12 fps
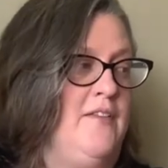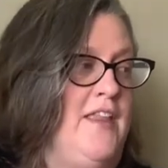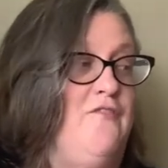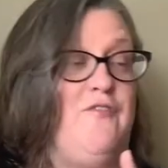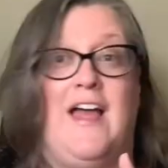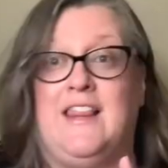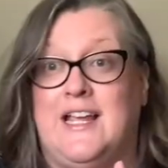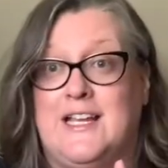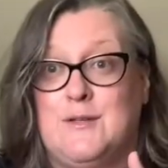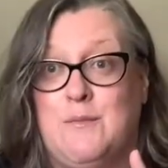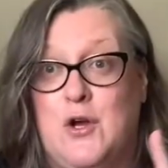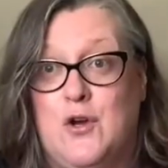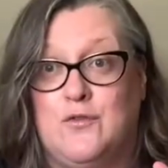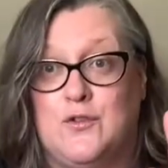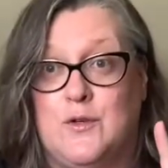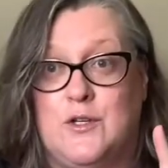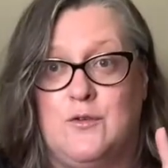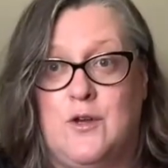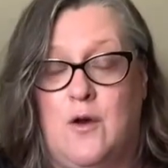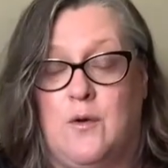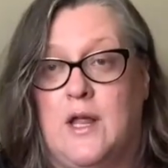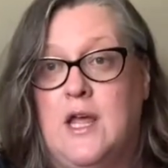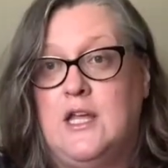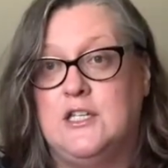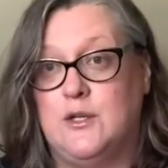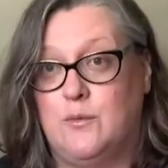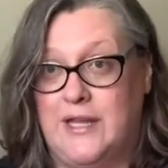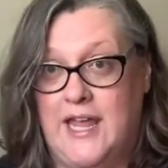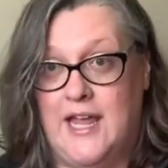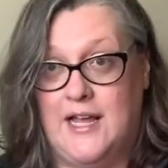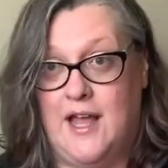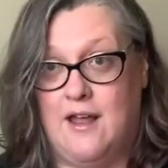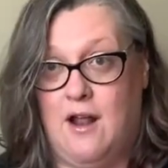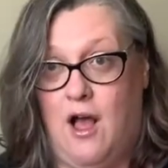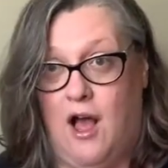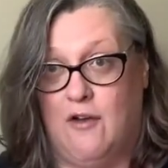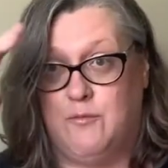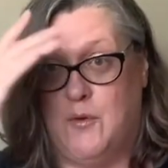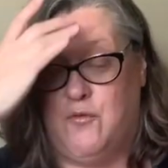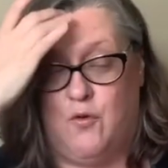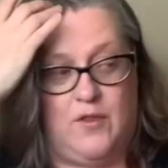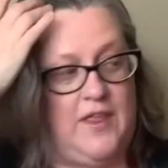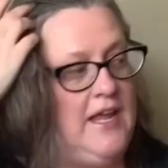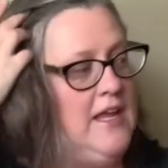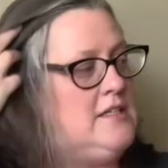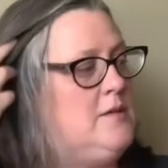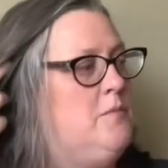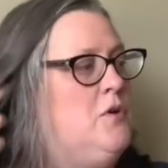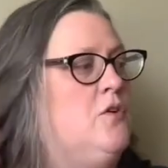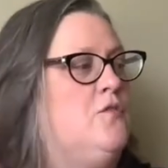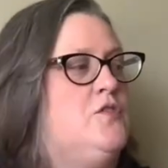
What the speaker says: They finally get to move to a new note, so we can't cut off before they get to move.